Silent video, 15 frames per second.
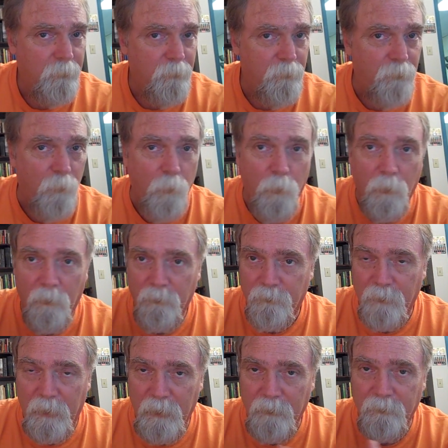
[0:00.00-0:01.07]
4,
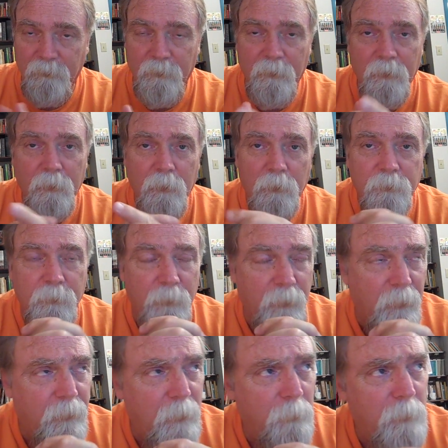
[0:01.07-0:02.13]
5, something like
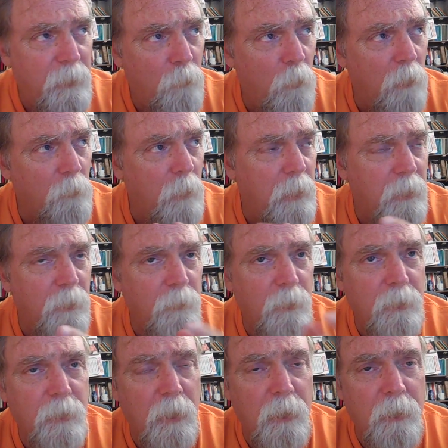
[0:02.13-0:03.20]
that. That'd be one way to do
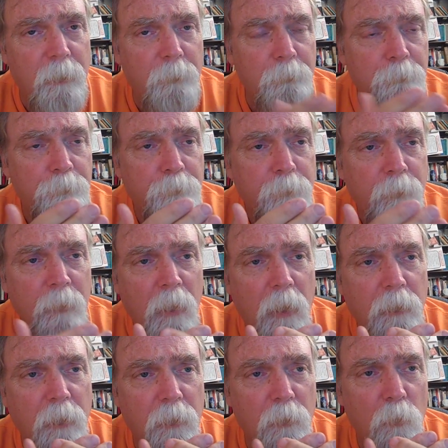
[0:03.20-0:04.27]
it.
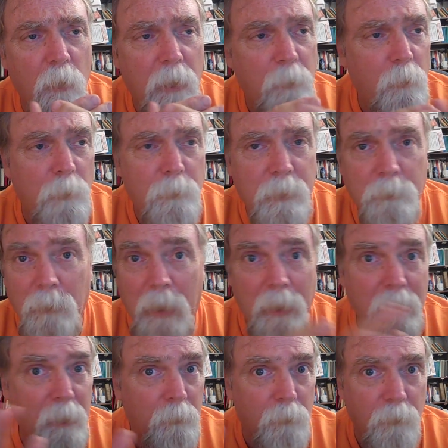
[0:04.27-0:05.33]
Another way would be by
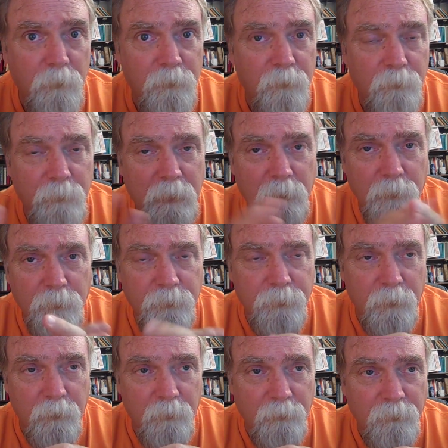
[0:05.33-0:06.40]
numbers of meals
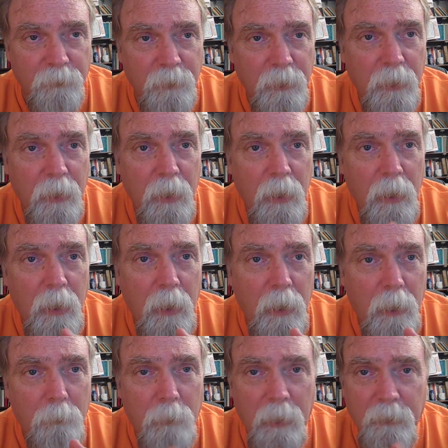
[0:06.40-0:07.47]
served.
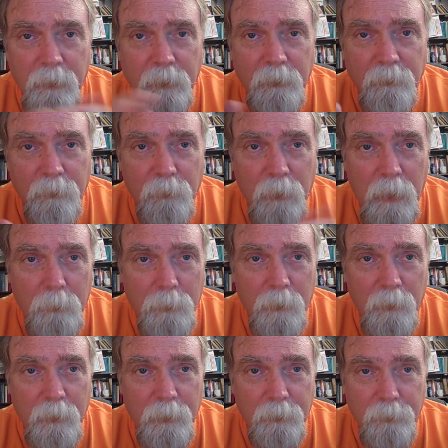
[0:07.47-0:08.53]
By the end of the grant
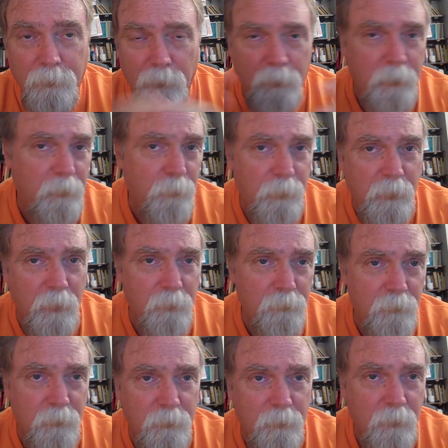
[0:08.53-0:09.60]
period,
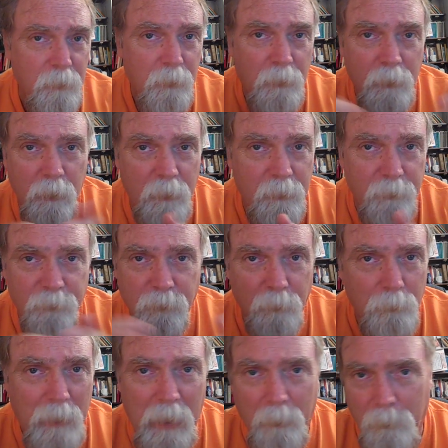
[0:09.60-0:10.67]
3,300
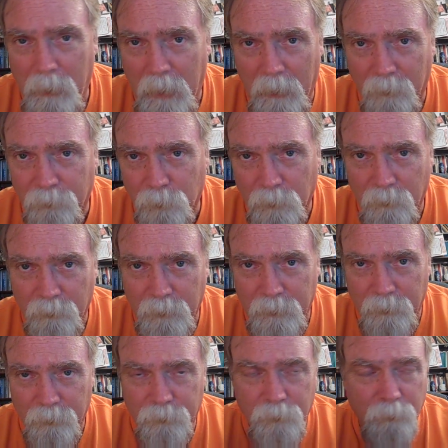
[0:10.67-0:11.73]
additional backpacks will have been
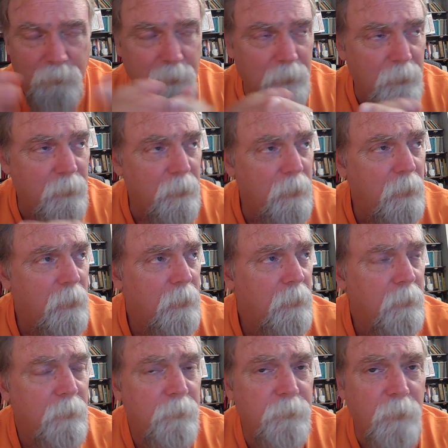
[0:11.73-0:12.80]
distributed.
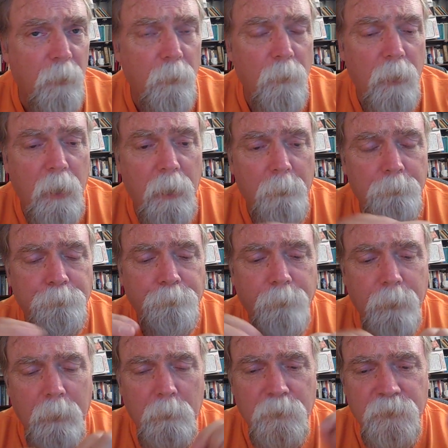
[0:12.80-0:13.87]
So,
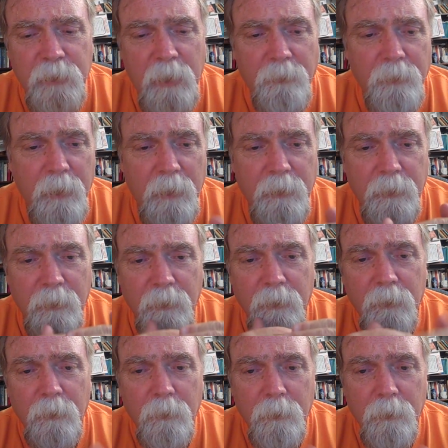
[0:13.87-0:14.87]
but you get the idea.